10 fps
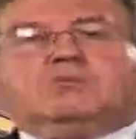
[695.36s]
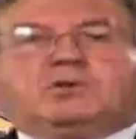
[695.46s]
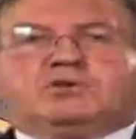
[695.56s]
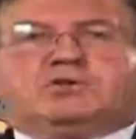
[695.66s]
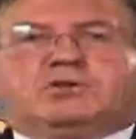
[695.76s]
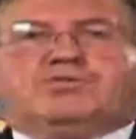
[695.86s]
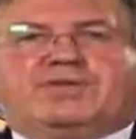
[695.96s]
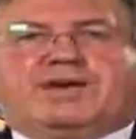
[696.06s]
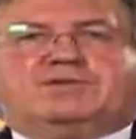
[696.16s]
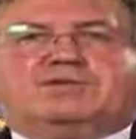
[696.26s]
What you can
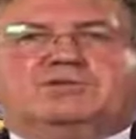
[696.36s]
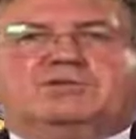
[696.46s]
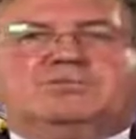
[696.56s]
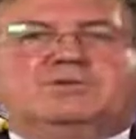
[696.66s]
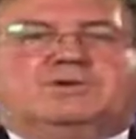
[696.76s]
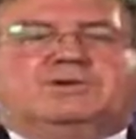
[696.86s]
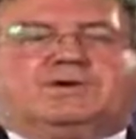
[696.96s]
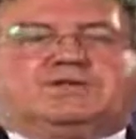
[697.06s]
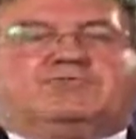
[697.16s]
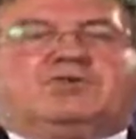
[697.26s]
then do
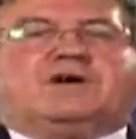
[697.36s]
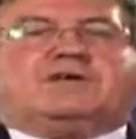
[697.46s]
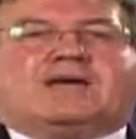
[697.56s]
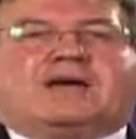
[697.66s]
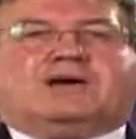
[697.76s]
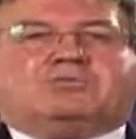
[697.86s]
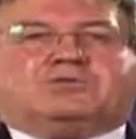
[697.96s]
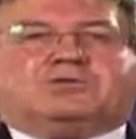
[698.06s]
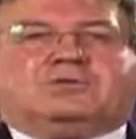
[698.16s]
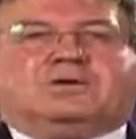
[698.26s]
is find
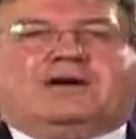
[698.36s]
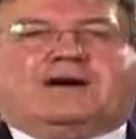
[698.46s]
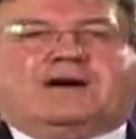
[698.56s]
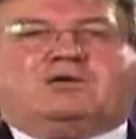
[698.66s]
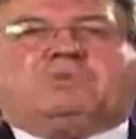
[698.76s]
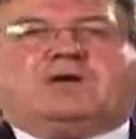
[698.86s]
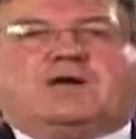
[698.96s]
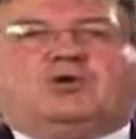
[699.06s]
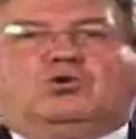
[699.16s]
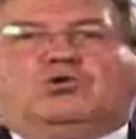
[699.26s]
out how
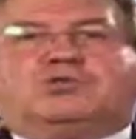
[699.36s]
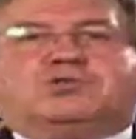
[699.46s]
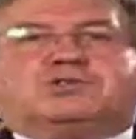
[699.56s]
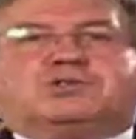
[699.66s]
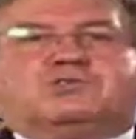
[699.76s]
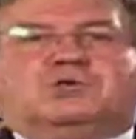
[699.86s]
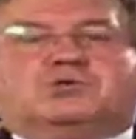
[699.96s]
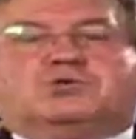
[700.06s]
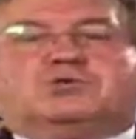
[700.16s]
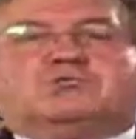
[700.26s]
many authors have
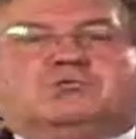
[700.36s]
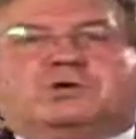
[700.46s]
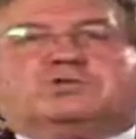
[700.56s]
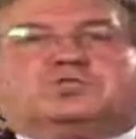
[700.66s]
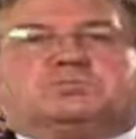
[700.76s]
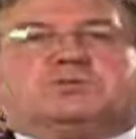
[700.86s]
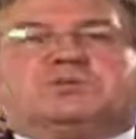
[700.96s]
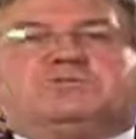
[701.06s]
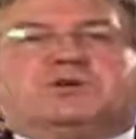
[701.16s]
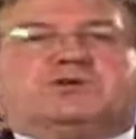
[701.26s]
looked at which
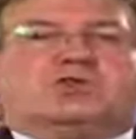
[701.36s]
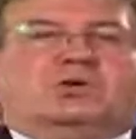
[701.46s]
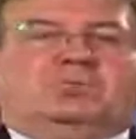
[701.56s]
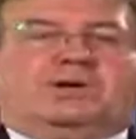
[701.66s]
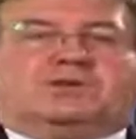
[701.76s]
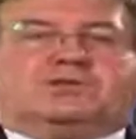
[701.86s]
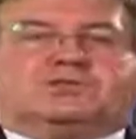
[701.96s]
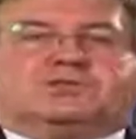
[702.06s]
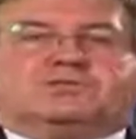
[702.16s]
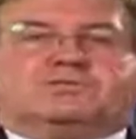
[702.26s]
specific
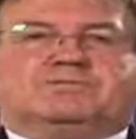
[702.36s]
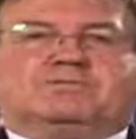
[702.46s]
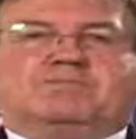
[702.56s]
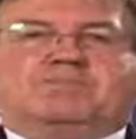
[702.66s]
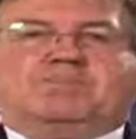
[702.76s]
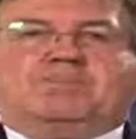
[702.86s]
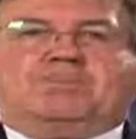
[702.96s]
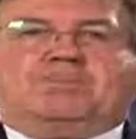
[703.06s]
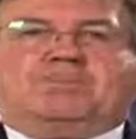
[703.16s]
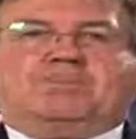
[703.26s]
topics.
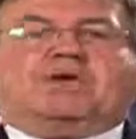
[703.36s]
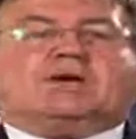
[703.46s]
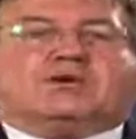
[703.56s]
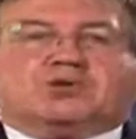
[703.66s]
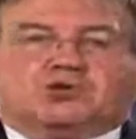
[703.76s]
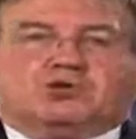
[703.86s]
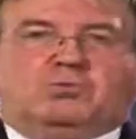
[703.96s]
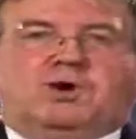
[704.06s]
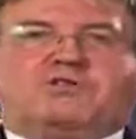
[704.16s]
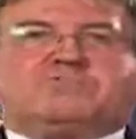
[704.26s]
And a
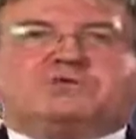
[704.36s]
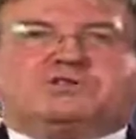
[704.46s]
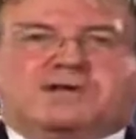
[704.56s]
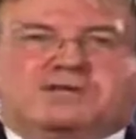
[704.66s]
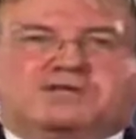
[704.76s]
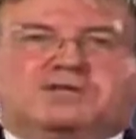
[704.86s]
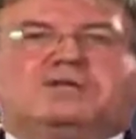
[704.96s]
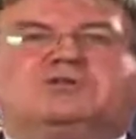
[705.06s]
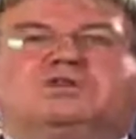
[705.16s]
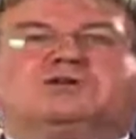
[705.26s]
good way of presenting
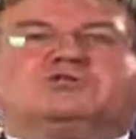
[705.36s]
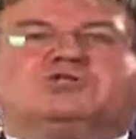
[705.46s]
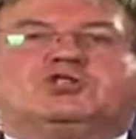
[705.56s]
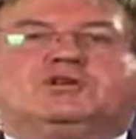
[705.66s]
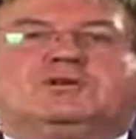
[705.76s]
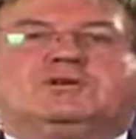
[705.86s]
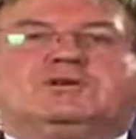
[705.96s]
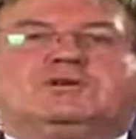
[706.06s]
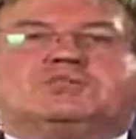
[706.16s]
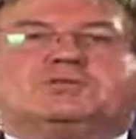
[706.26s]
your literature
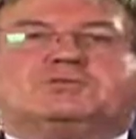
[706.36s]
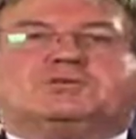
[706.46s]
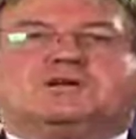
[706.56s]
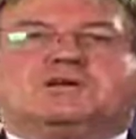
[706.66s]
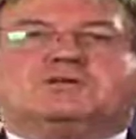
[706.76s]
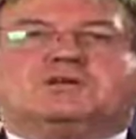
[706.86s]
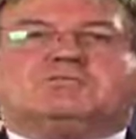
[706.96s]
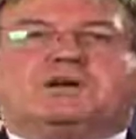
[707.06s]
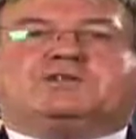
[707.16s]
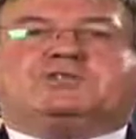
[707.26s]
is to present
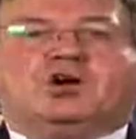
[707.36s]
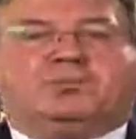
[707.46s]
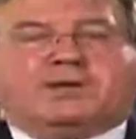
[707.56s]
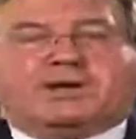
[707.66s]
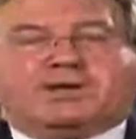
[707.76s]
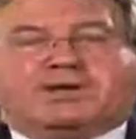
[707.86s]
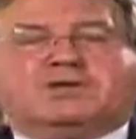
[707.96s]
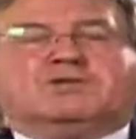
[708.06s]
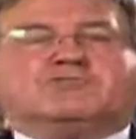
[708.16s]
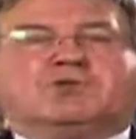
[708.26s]
it by topic
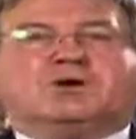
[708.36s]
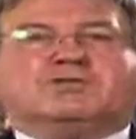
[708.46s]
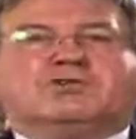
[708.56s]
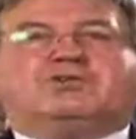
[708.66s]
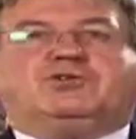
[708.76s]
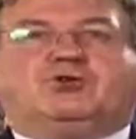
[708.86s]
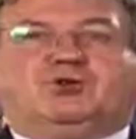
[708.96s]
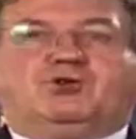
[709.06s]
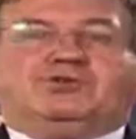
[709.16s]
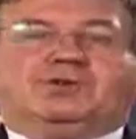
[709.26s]
rather than
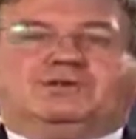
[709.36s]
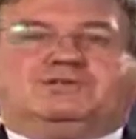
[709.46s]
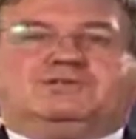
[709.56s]
author.